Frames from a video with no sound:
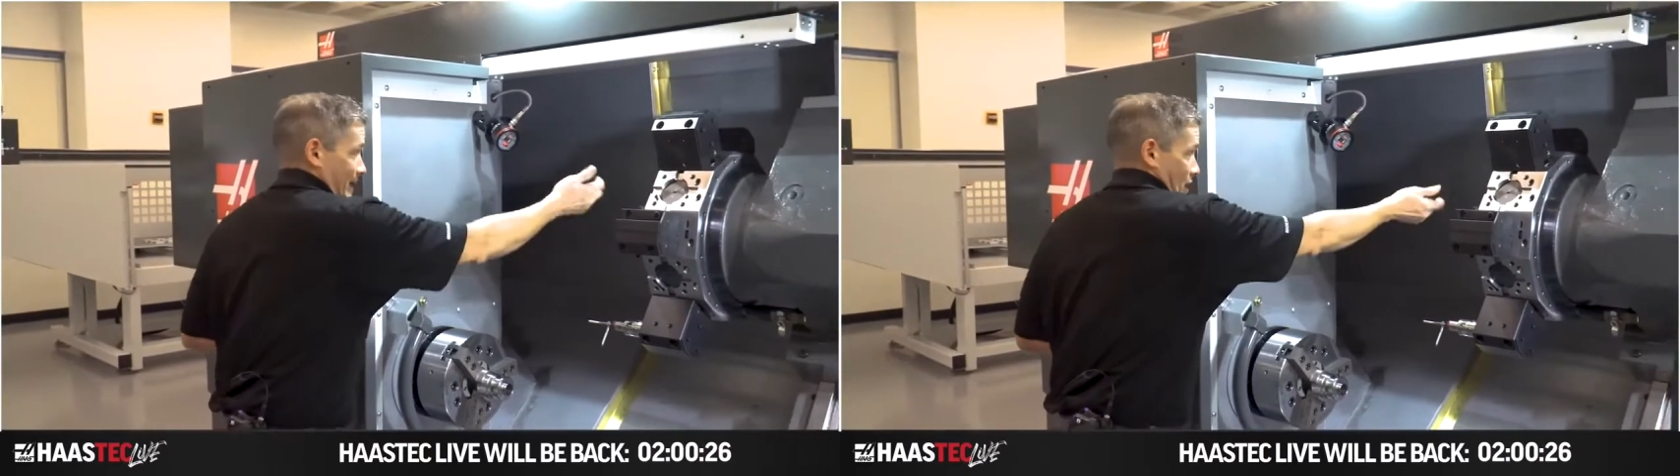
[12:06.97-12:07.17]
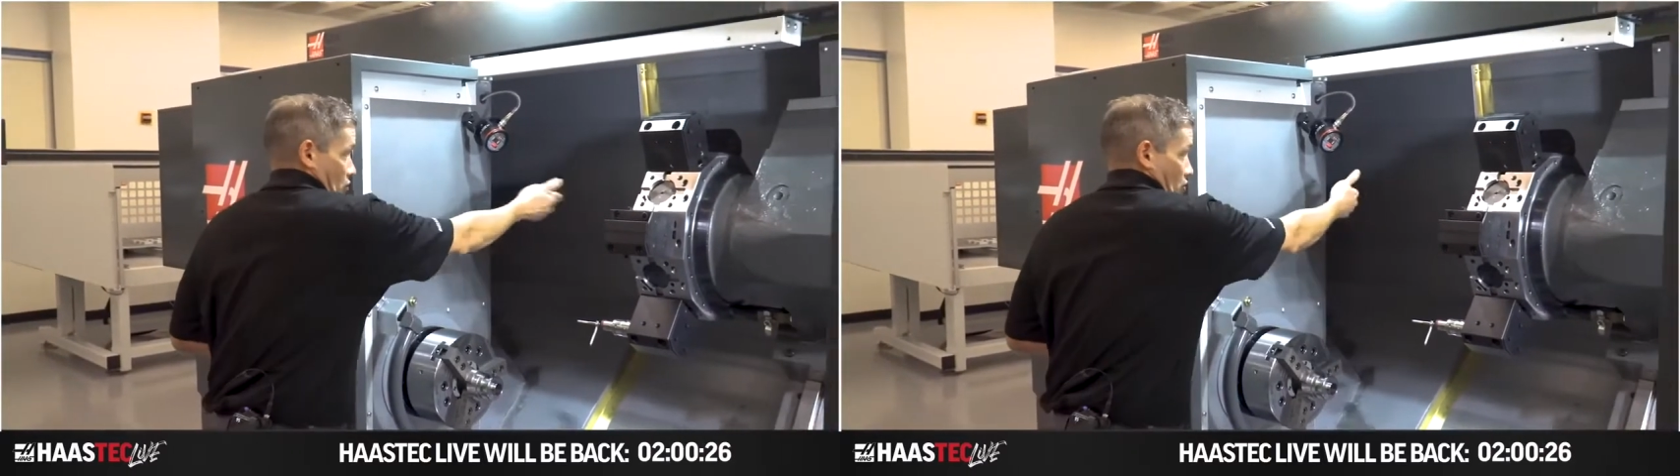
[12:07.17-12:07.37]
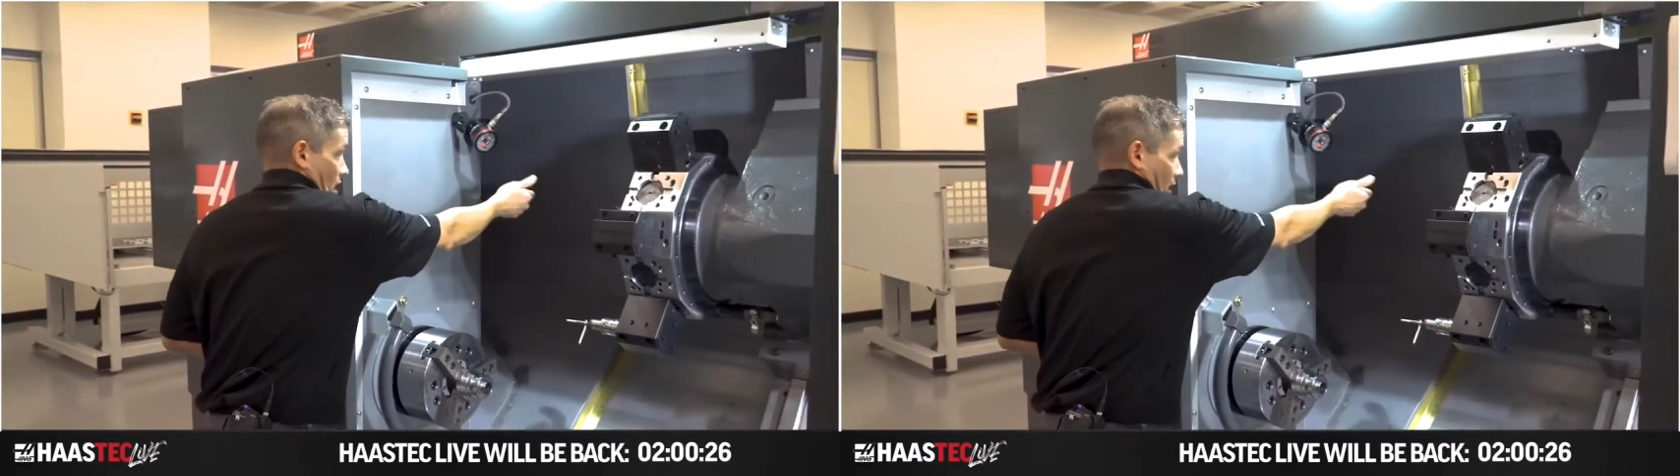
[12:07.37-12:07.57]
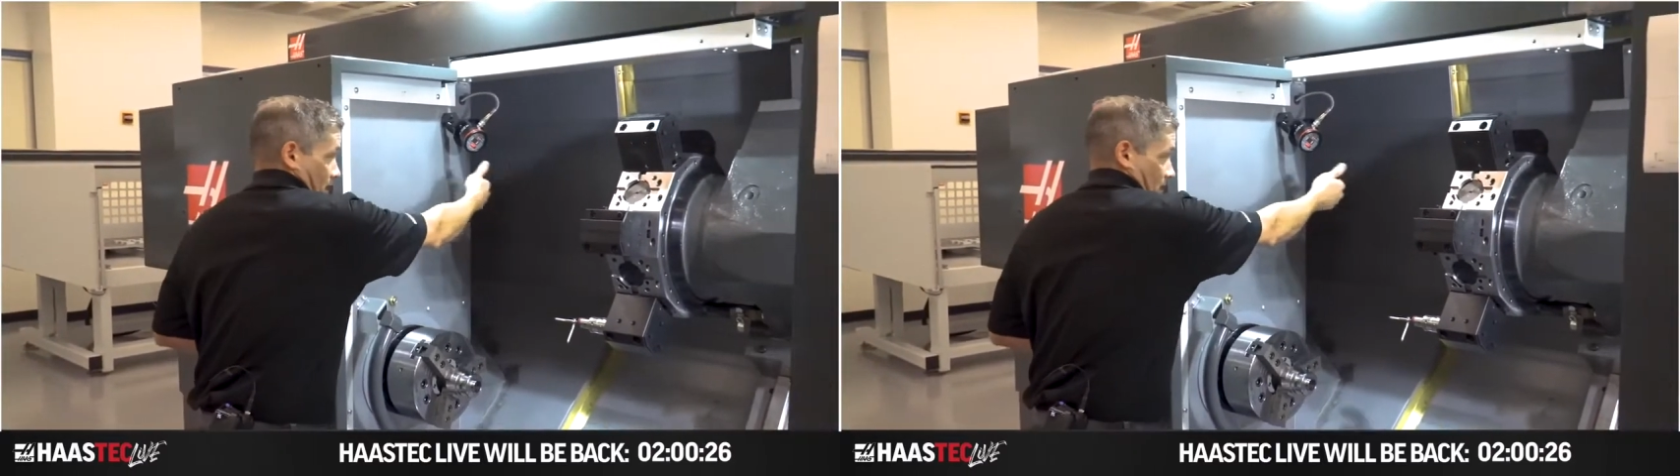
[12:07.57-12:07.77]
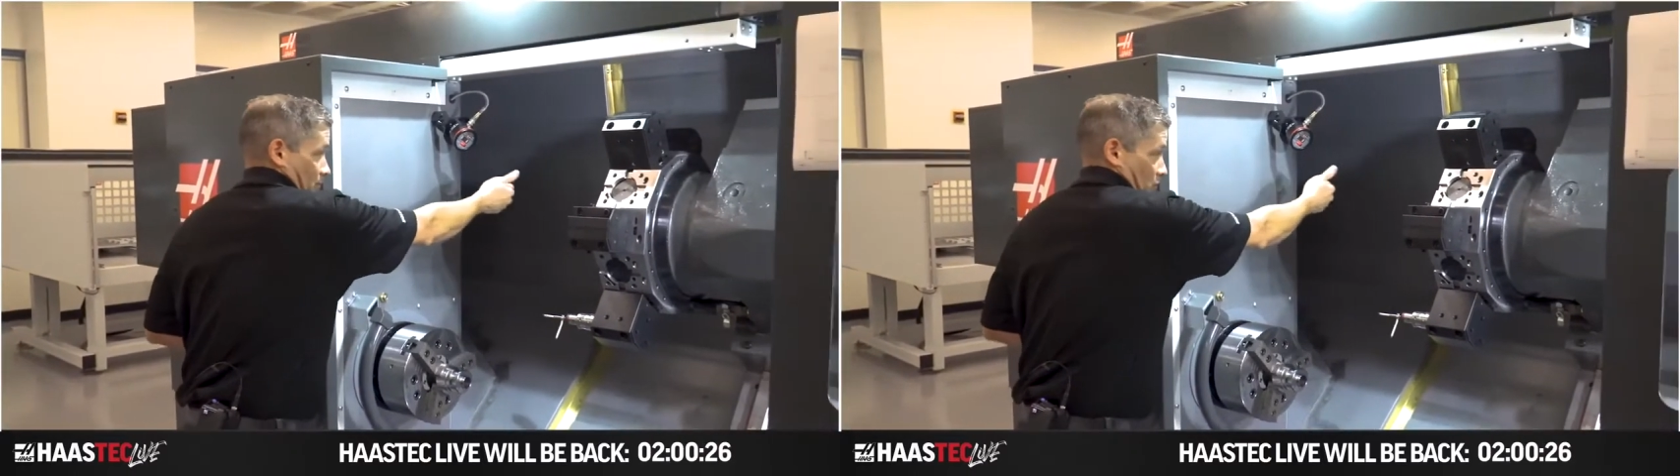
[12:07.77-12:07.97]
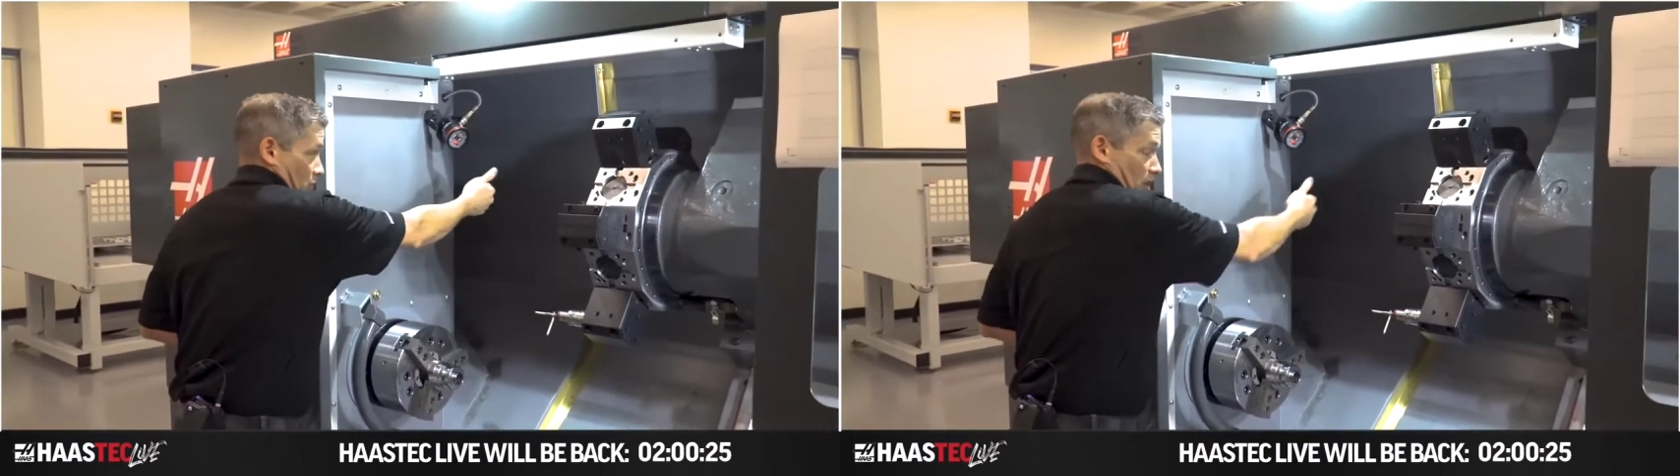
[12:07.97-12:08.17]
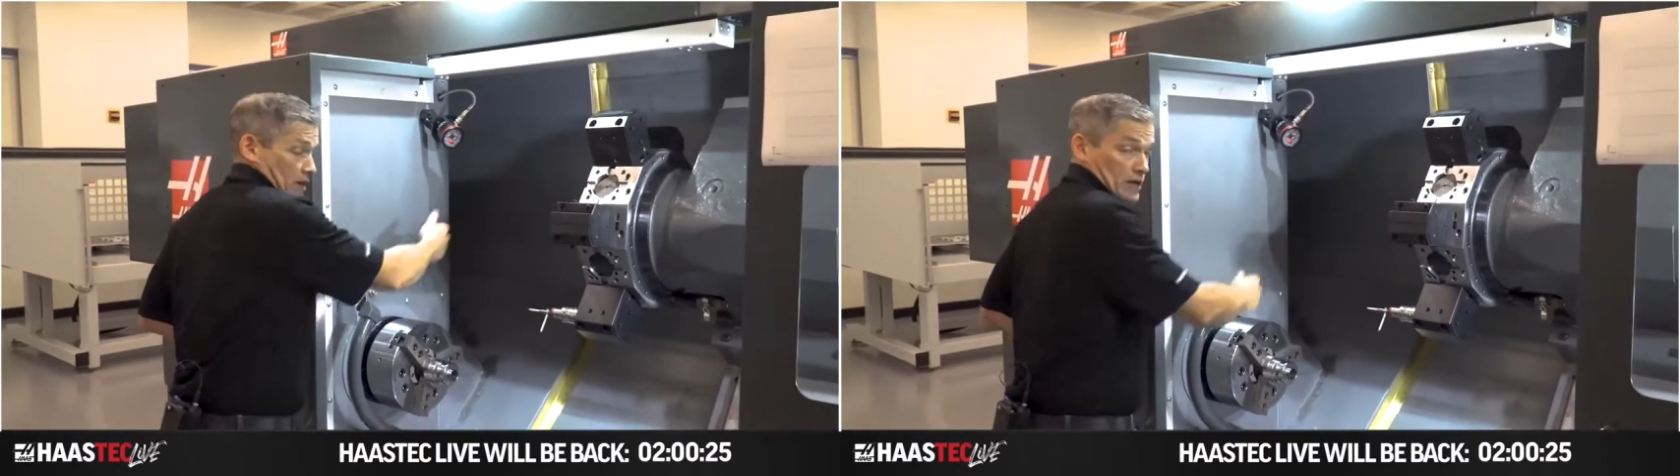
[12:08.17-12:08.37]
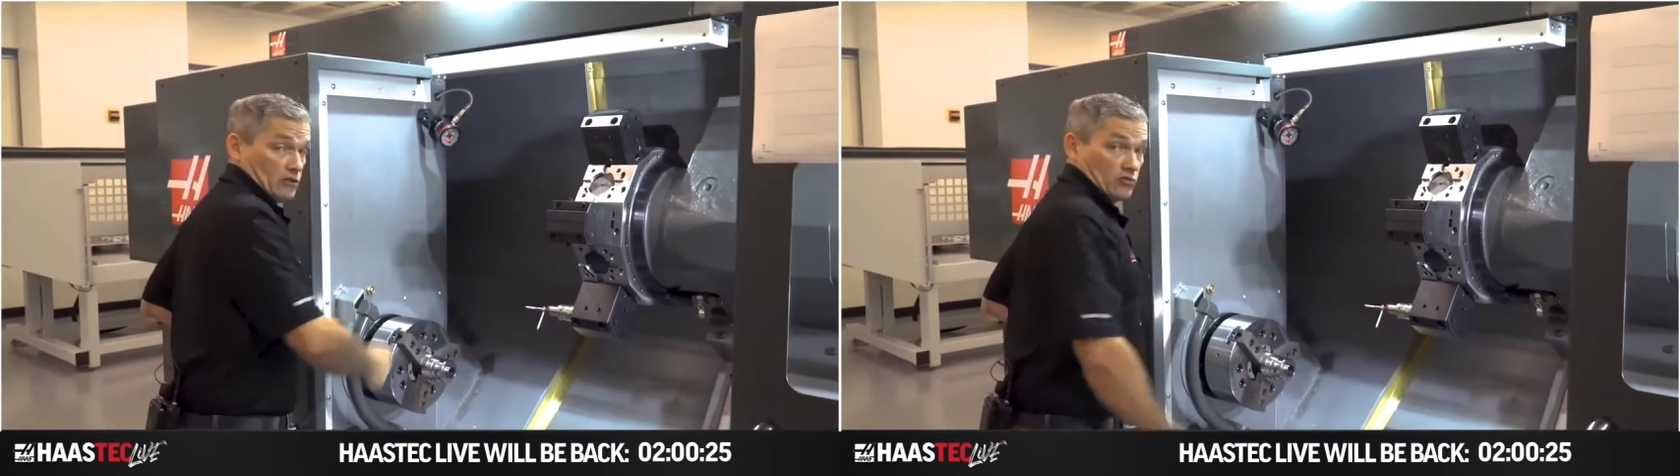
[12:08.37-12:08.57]
and you're not gonna, you're not
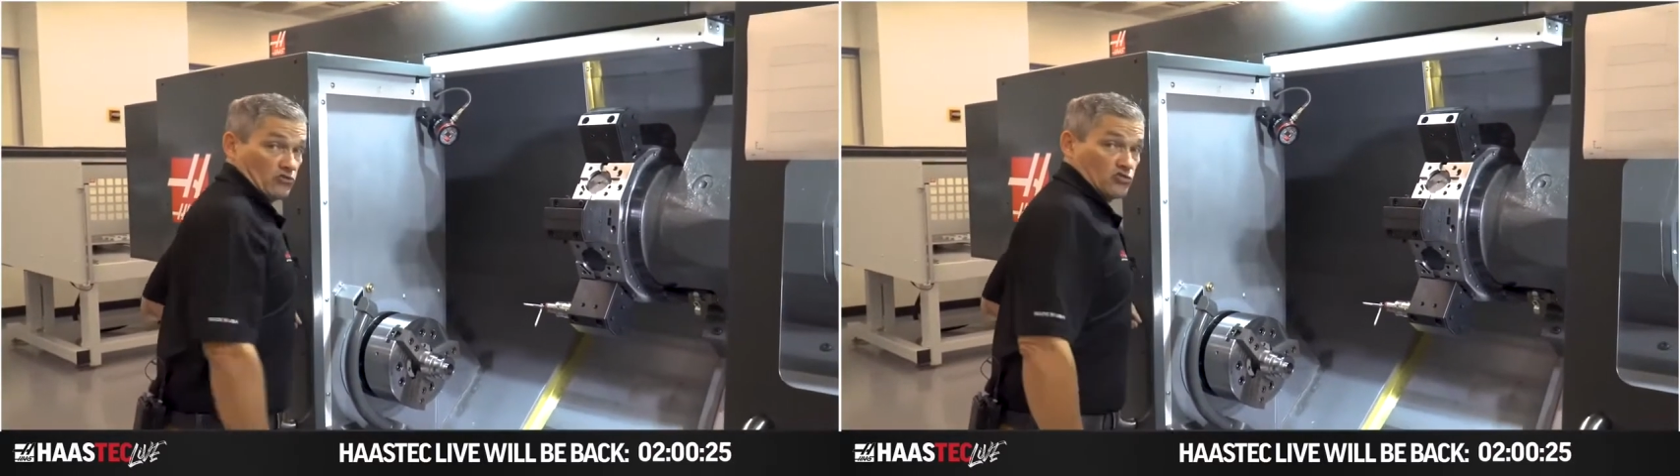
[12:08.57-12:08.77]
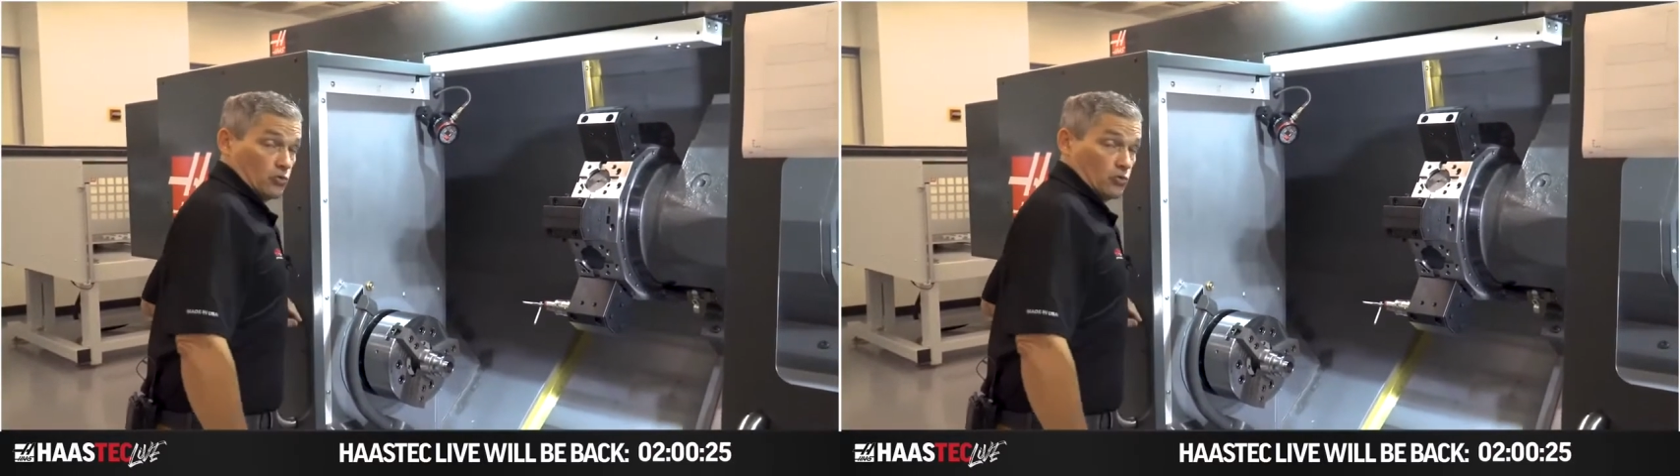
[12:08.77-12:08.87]
gonna hit those